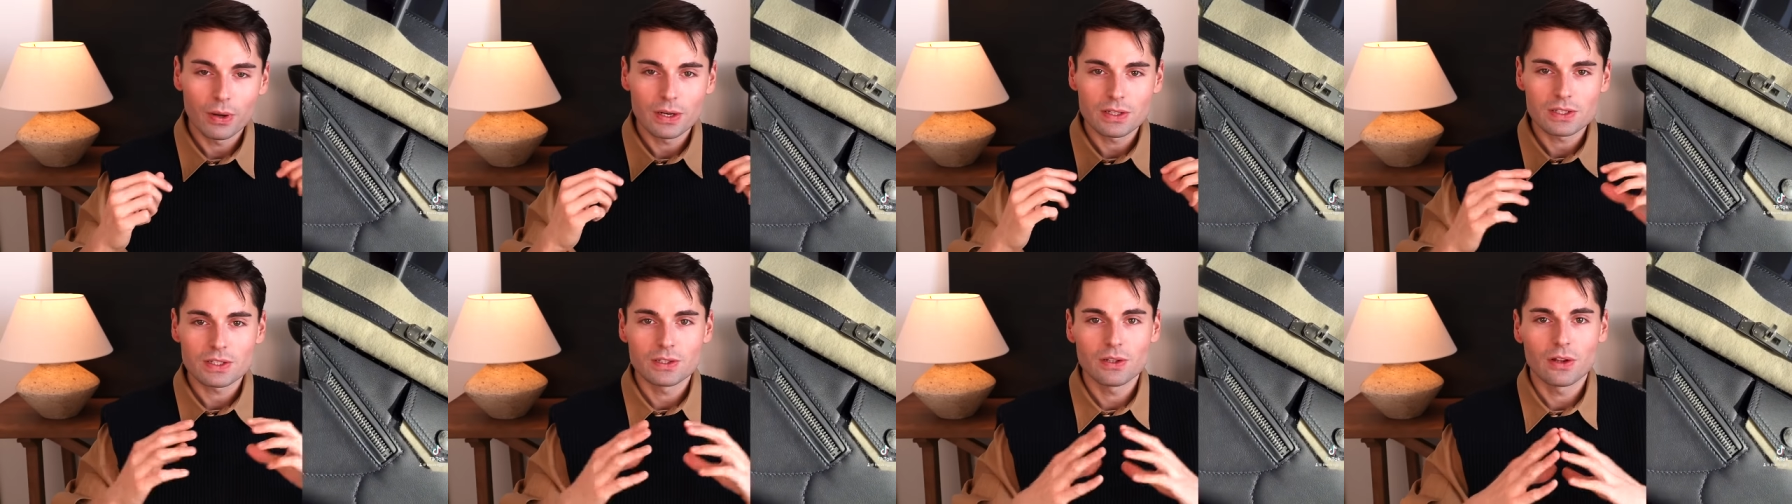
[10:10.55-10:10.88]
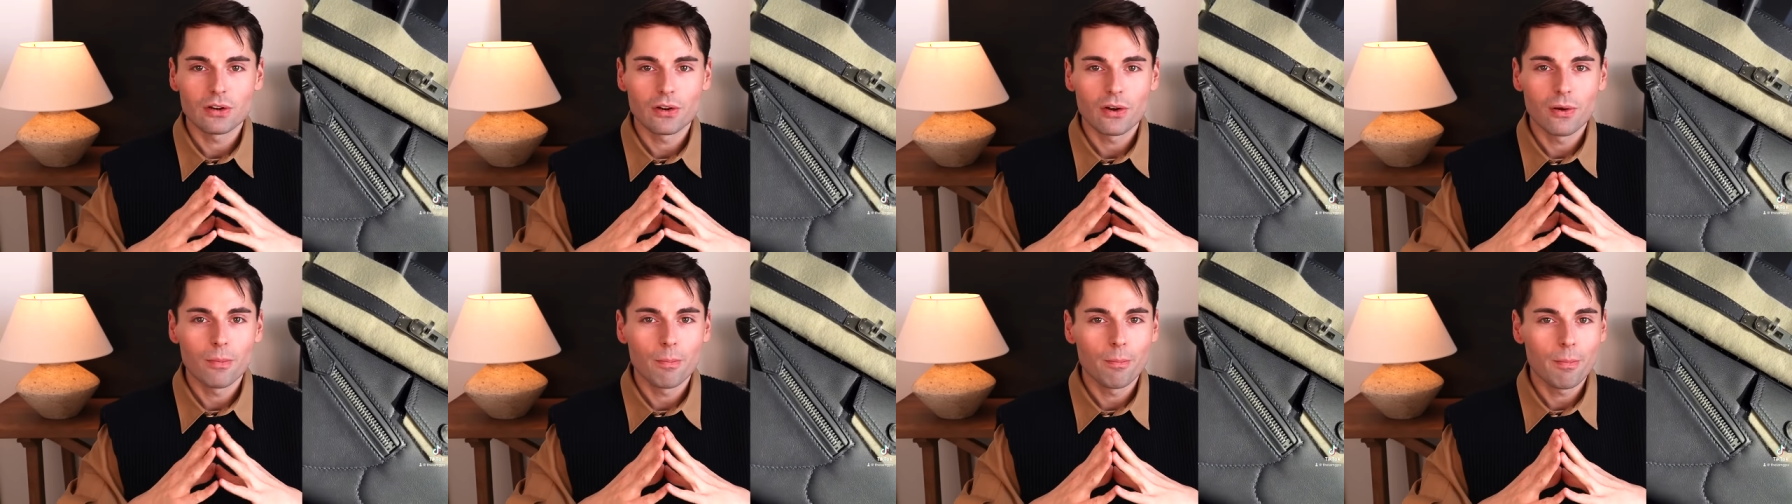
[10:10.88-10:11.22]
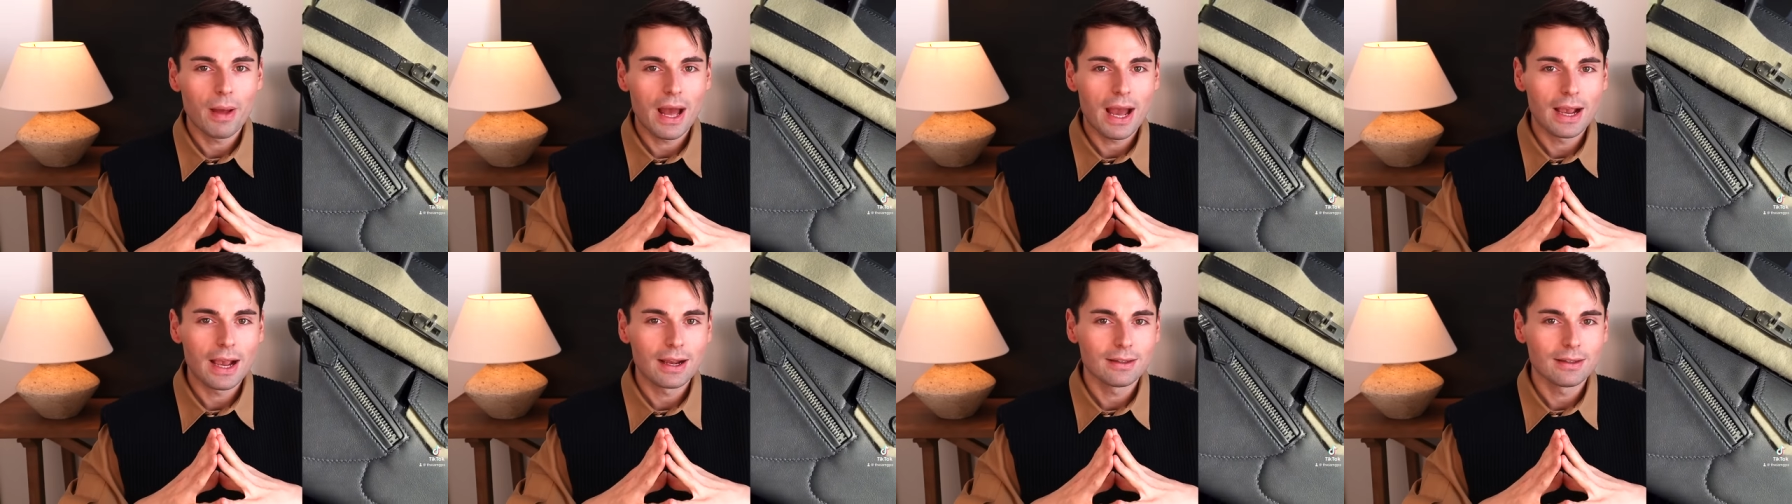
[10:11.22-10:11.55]
but it's not a
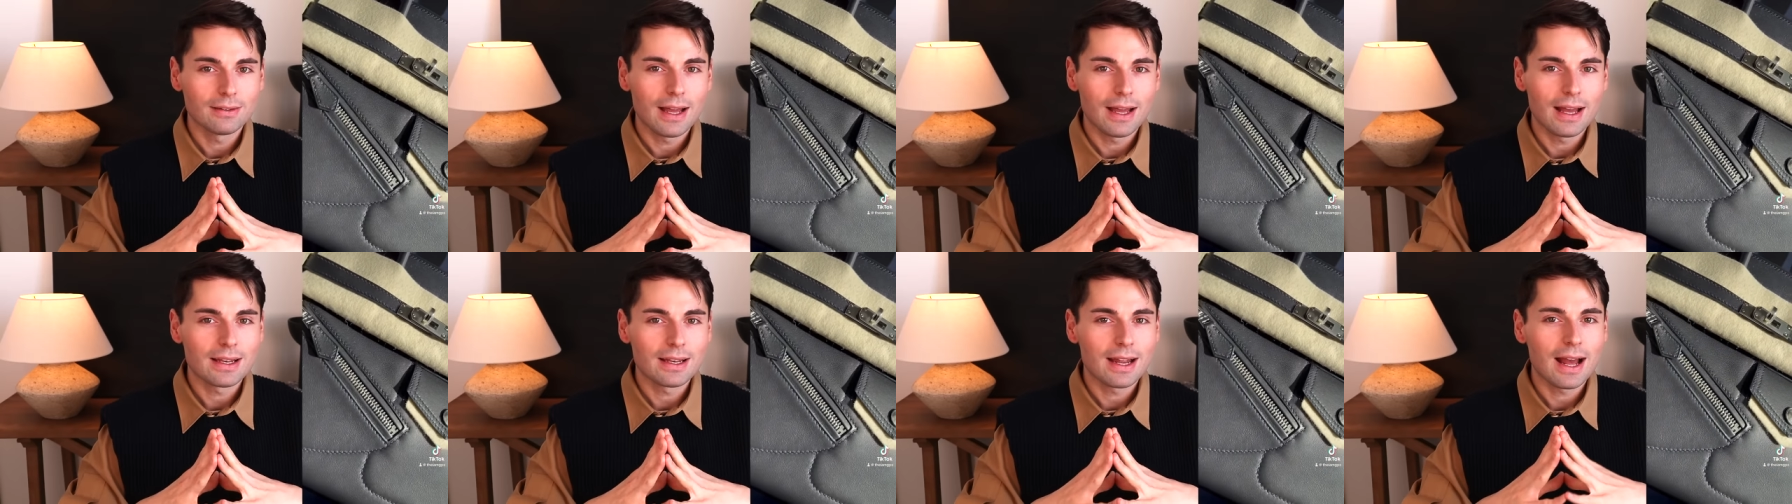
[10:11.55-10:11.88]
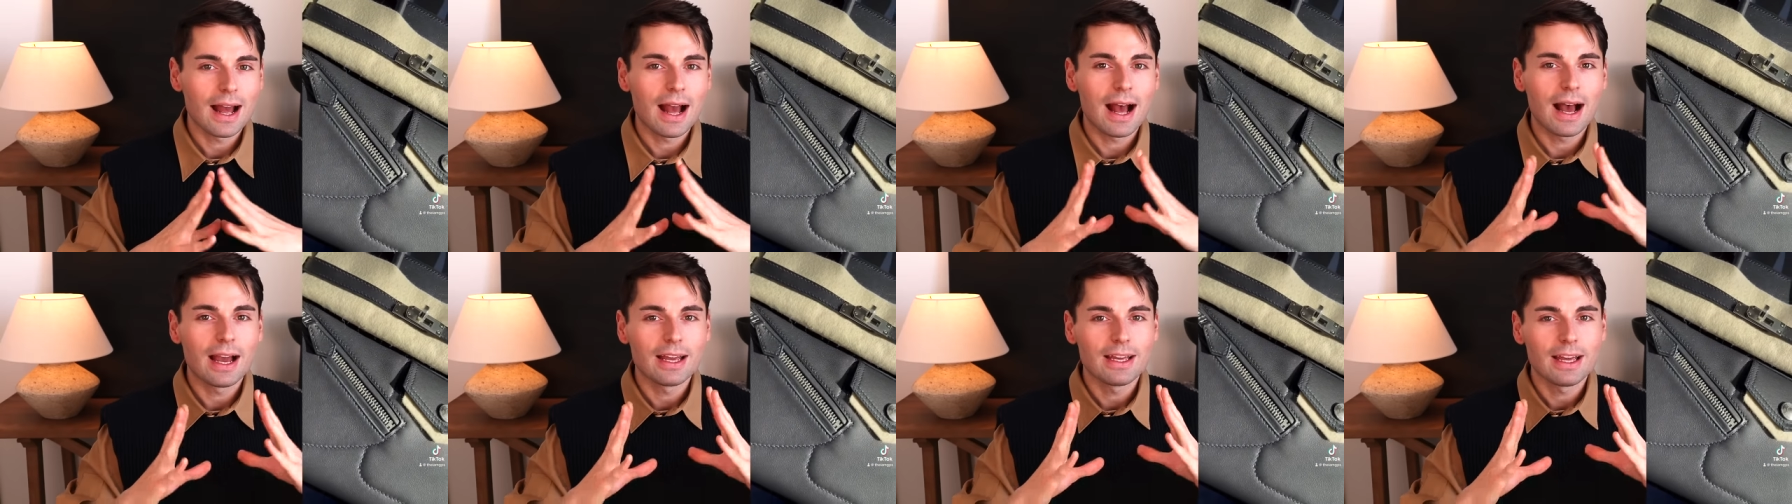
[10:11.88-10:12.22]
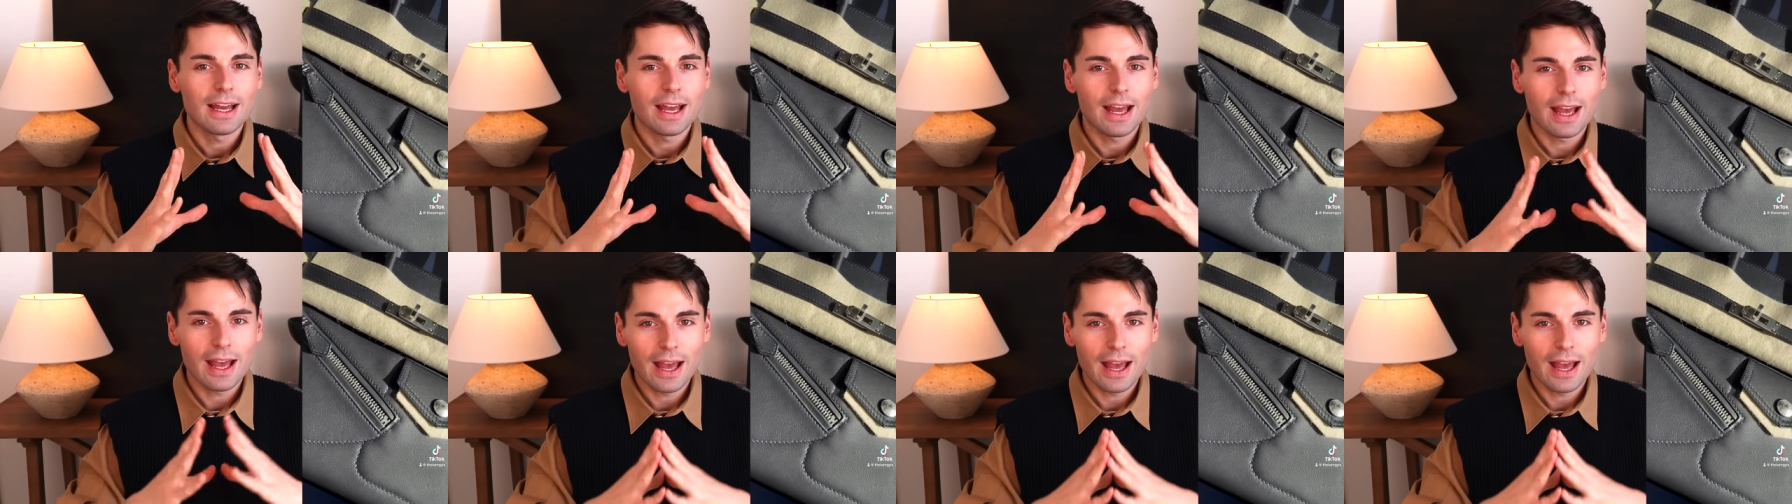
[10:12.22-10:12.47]
bag that I